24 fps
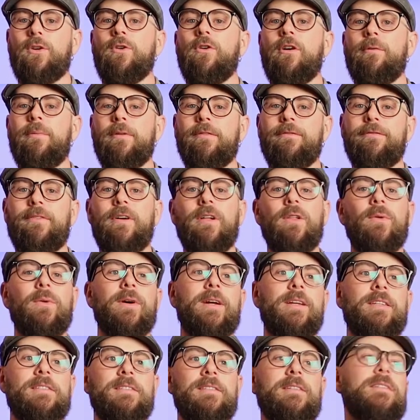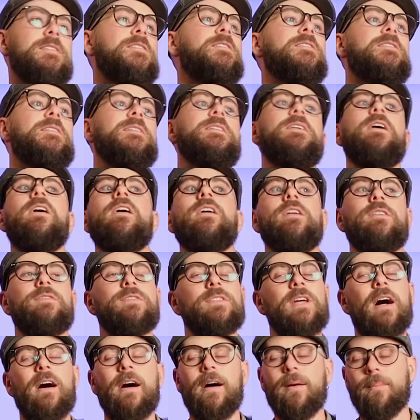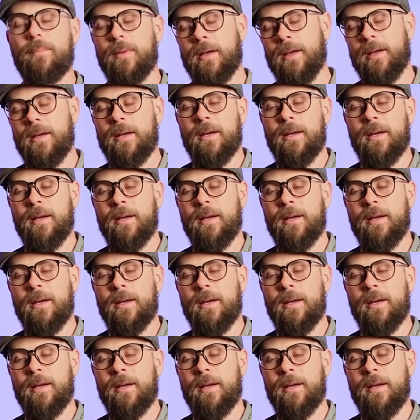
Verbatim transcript: who I've been following since the dawn of time.